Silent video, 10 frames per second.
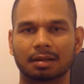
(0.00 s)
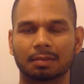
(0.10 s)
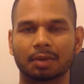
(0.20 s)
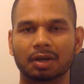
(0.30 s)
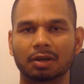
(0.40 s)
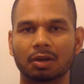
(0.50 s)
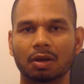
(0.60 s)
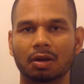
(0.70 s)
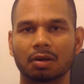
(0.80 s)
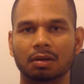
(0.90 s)
But
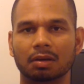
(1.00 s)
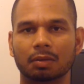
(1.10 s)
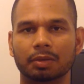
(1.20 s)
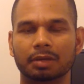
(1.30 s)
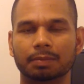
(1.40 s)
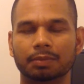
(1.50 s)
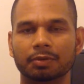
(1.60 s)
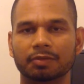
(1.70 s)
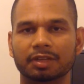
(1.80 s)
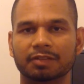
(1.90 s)
along with
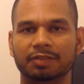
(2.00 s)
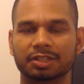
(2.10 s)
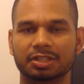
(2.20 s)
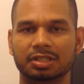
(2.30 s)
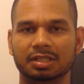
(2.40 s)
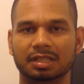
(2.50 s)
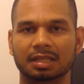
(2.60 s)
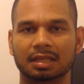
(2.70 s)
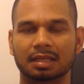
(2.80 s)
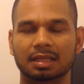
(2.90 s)
improving
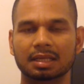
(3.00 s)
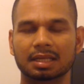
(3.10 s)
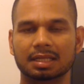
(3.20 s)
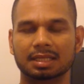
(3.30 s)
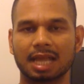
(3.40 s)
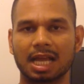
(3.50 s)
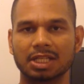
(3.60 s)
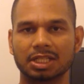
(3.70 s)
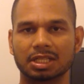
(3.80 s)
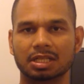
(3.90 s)
efficiency, DNS
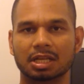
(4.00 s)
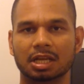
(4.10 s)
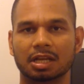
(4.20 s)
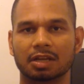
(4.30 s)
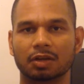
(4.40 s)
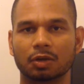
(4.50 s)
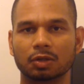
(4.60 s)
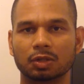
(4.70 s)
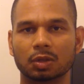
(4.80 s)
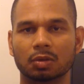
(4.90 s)
caching can
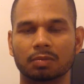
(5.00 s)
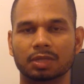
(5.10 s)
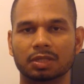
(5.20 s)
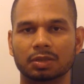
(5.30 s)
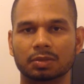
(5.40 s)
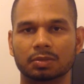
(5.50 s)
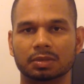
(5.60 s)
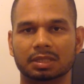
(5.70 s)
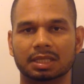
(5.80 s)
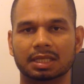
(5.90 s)
also be
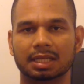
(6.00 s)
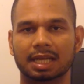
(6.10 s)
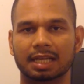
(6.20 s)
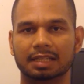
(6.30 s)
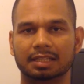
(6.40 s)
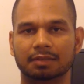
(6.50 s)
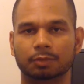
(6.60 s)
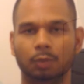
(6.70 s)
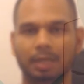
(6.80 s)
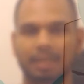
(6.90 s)
used in a
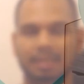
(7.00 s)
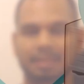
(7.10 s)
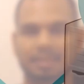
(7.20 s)
negative way.